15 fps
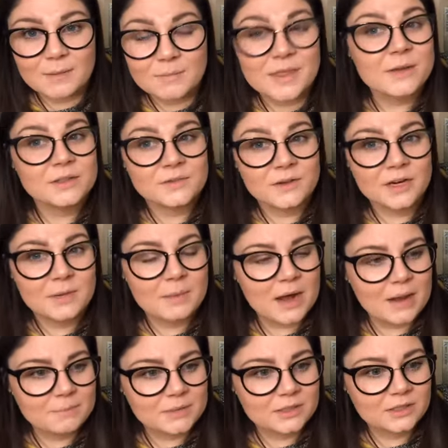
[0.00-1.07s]
That was very
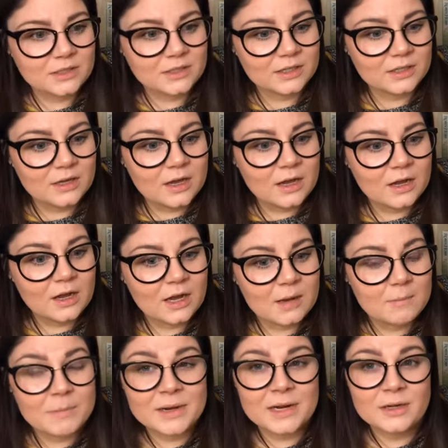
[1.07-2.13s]
popular,
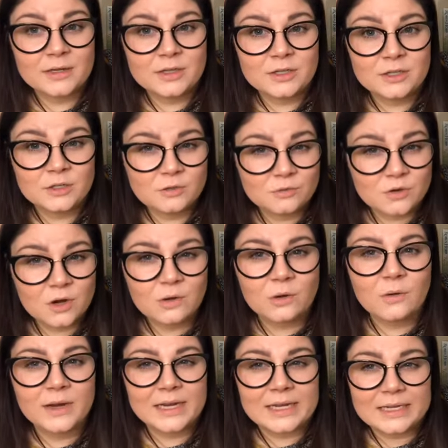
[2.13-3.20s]
but I do know
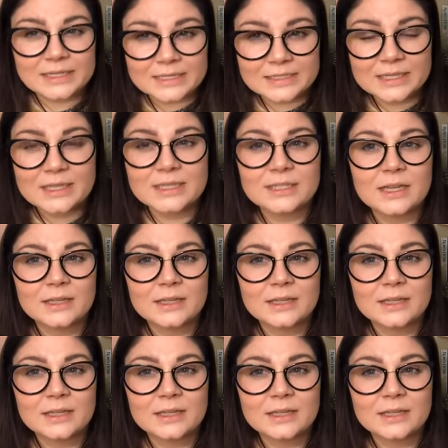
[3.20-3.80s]
going into this,